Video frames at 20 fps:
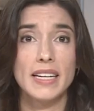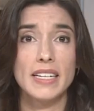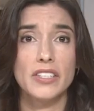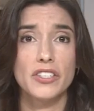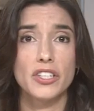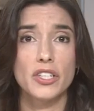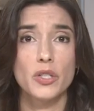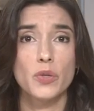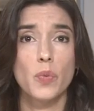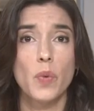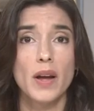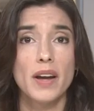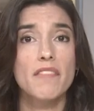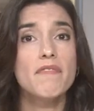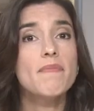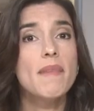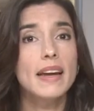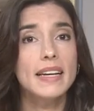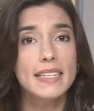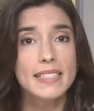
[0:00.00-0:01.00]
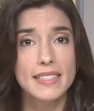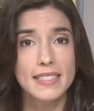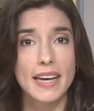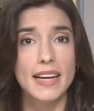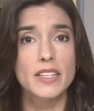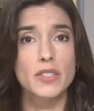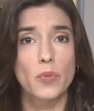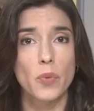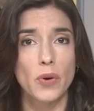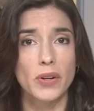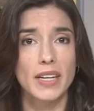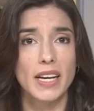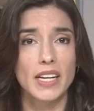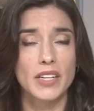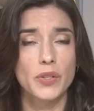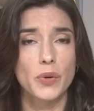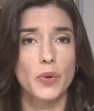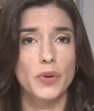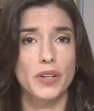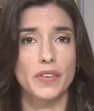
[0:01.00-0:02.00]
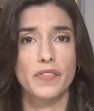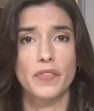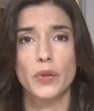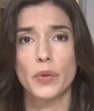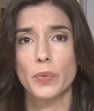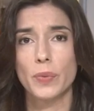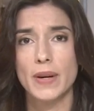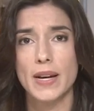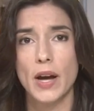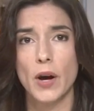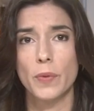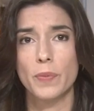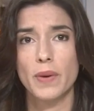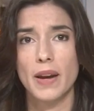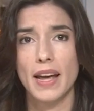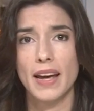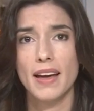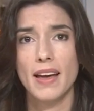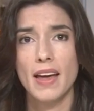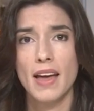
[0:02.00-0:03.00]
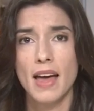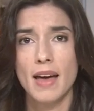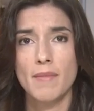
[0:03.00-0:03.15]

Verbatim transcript: is just one of many states working toward a full reopening,